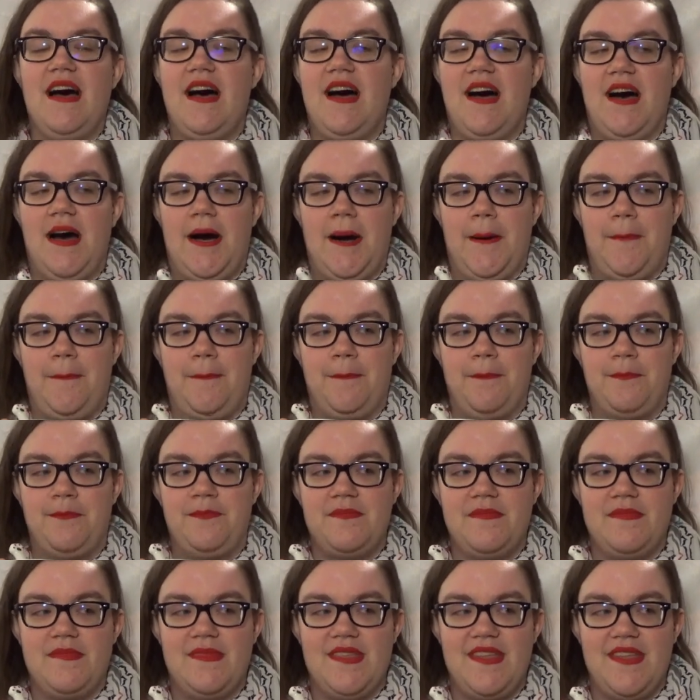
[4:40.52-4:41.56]

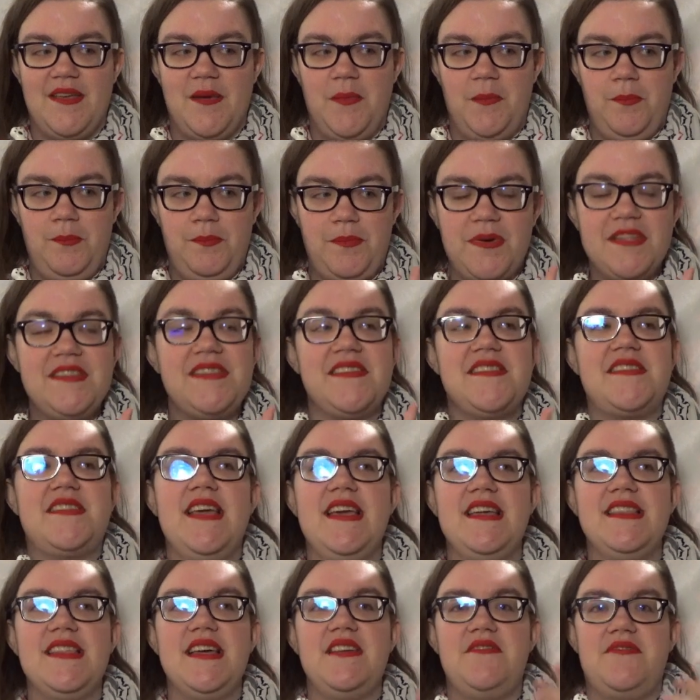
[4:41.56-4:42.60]
But the
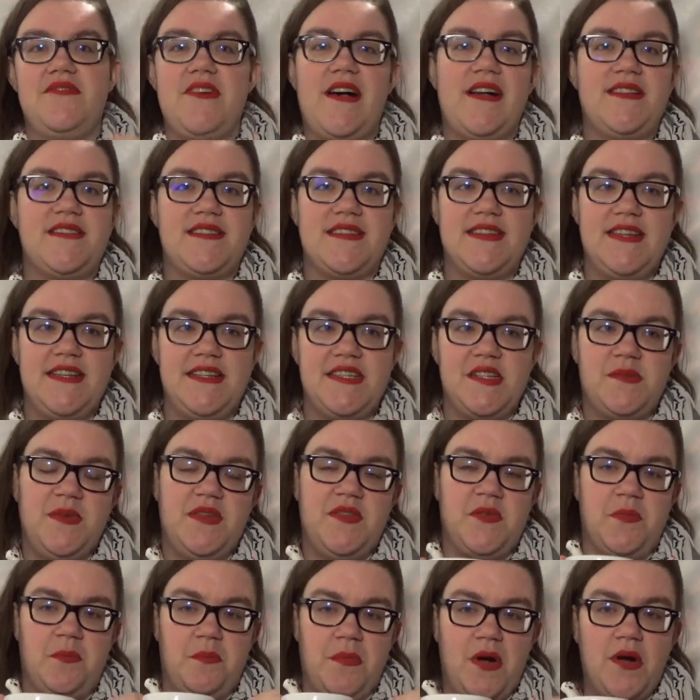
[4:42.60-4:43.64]
thing that fascinated me
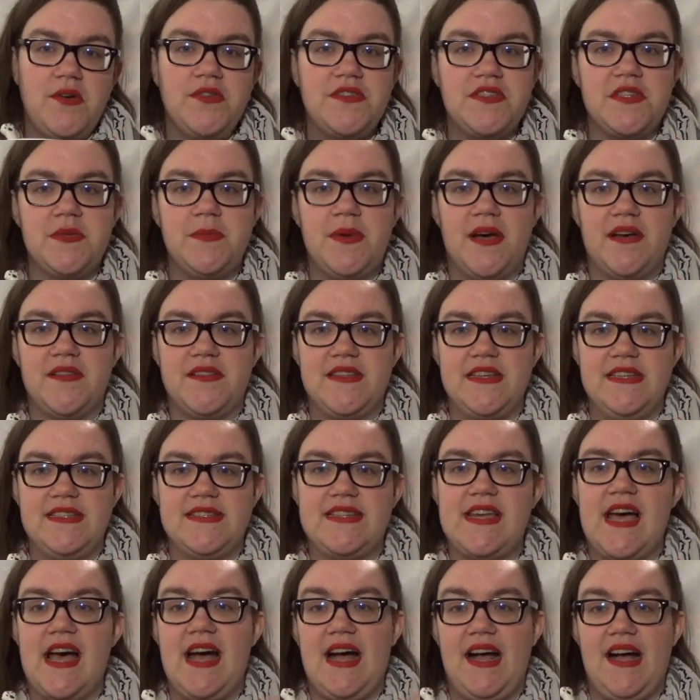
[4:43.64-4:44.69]
the most about
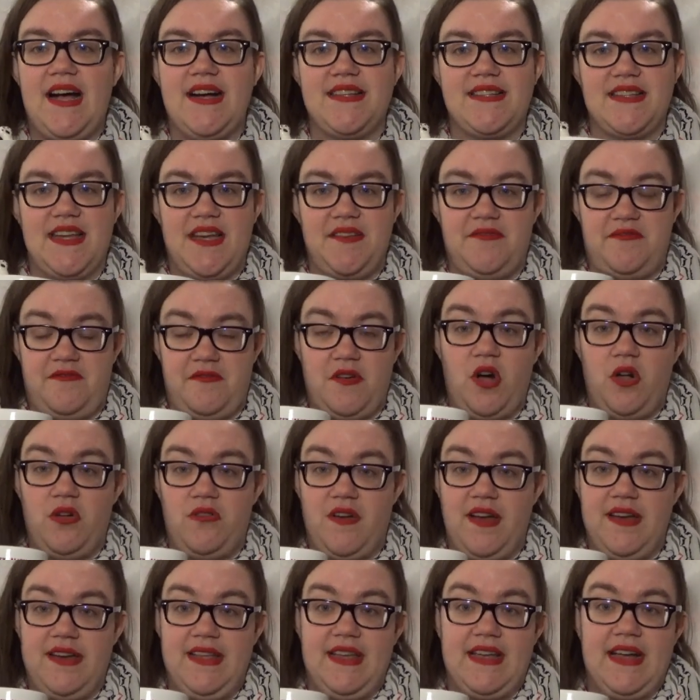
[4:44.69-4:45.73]
these, as I've
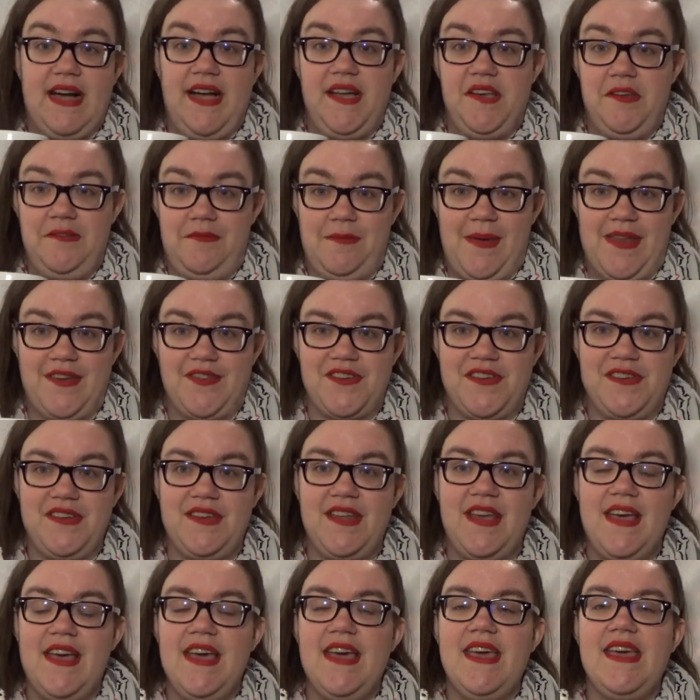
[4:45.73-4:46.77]
already kind of mentioned,
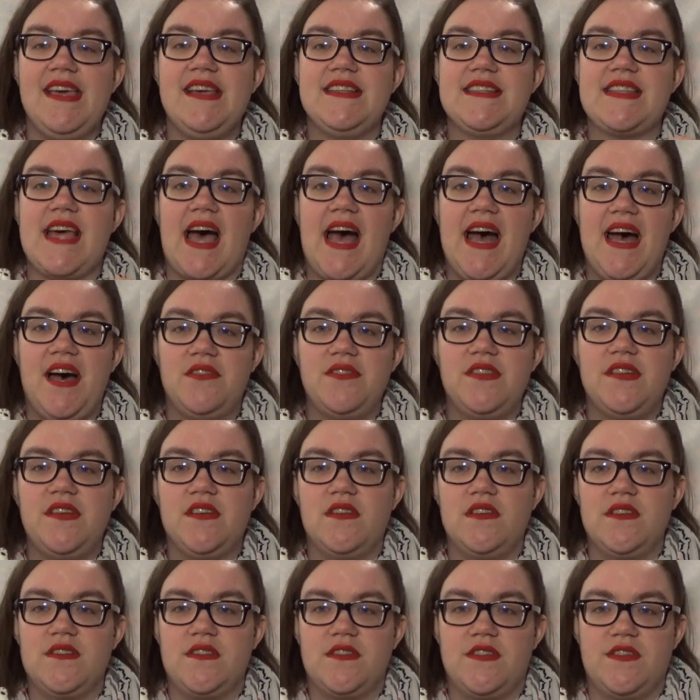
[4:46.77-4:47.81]
is how the
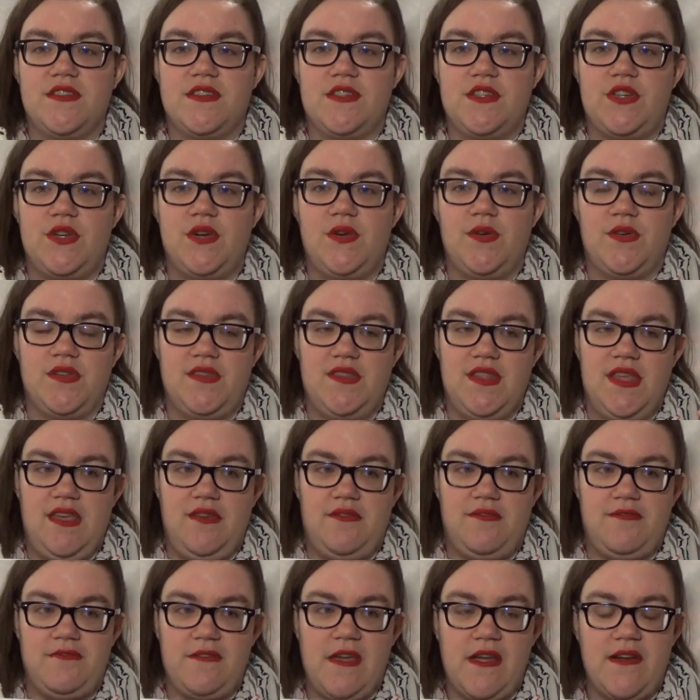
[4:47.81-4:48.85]
authors took the
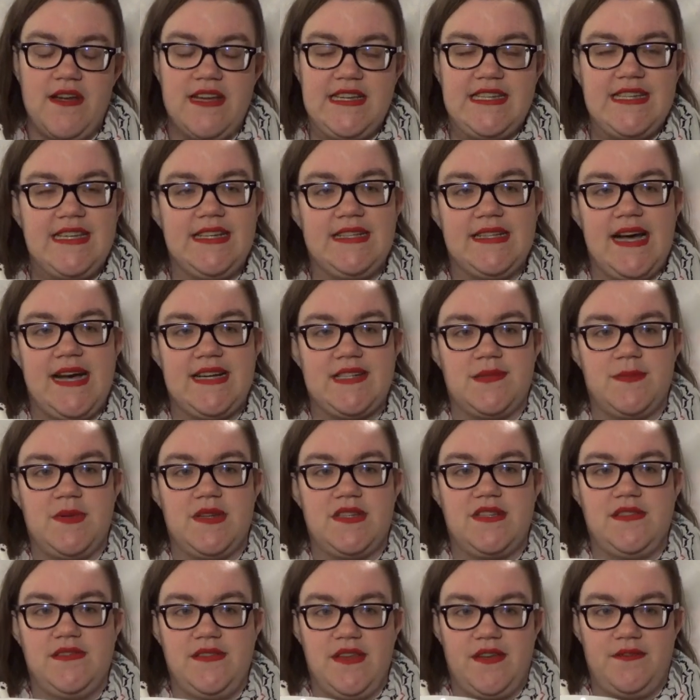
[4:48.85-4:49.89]
fairy tale
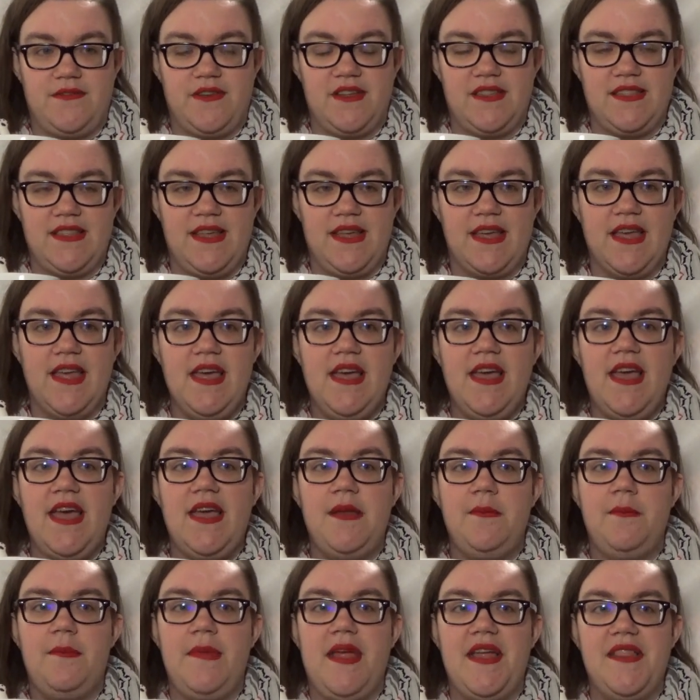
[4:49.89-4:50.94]
aspect of everything
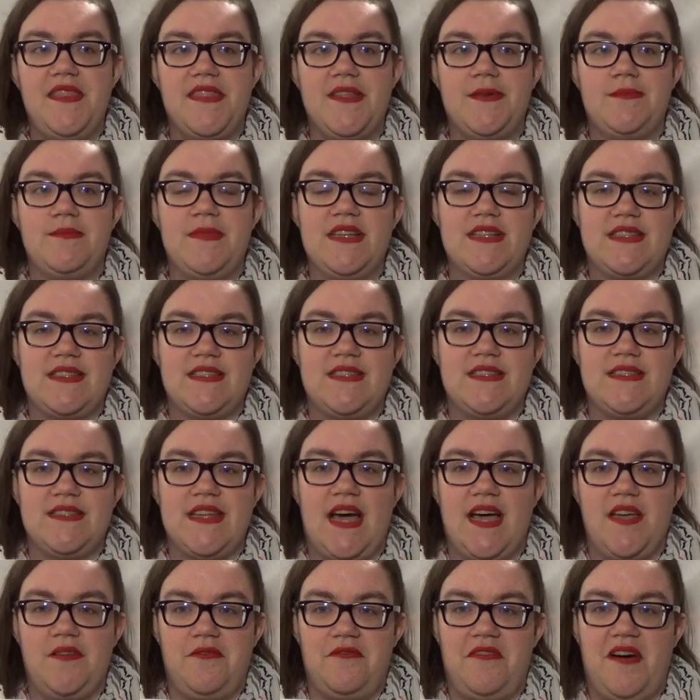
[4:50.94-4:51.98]
and made them as
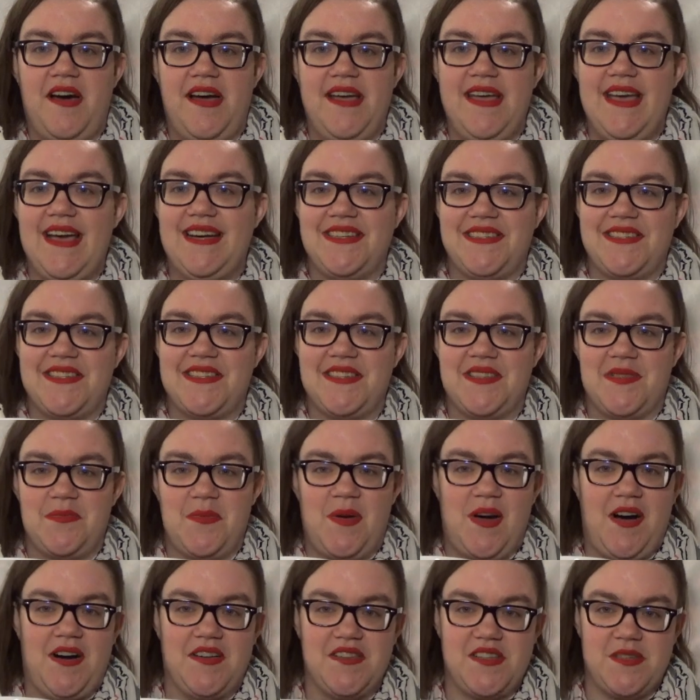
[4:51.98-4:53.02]
sci-fi-esque as
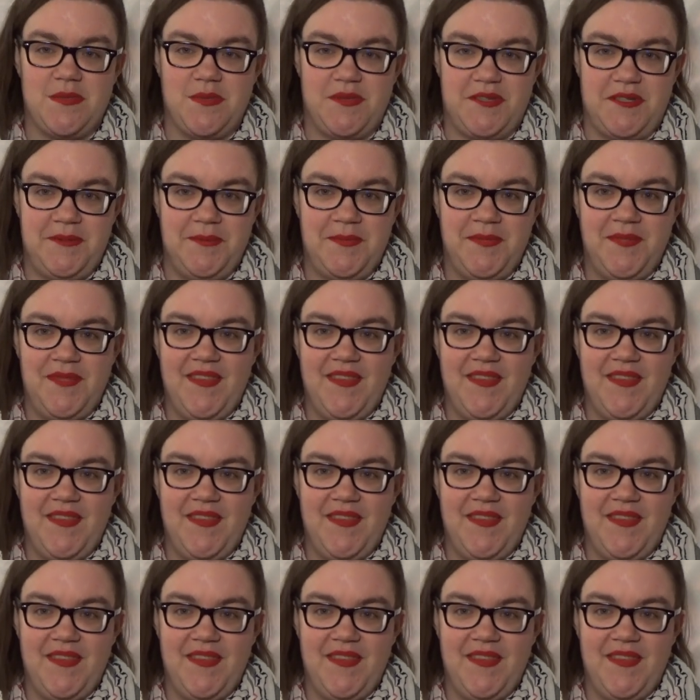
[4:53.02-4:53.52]
possible.